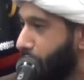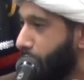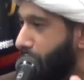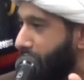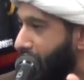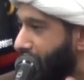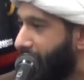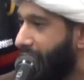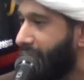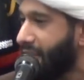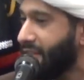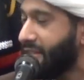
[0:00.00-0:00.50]

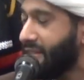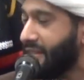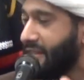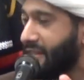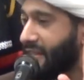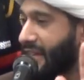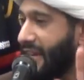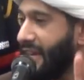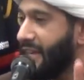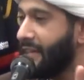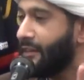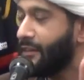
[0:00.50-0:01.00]
maqasid
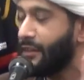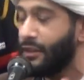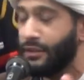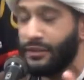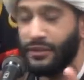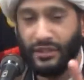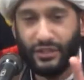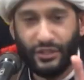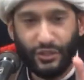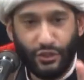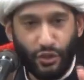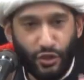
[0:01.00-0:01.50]
in
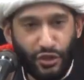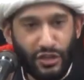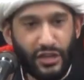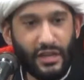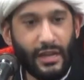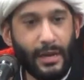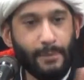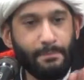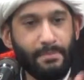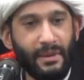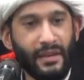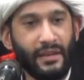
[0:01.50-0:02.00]
the Sunni
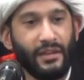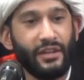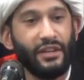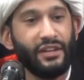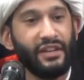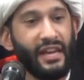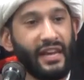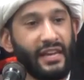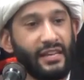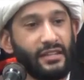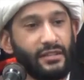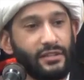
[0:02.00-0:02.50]
opinion
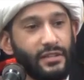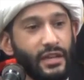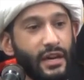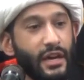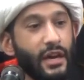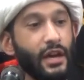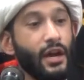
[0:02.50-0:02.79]
is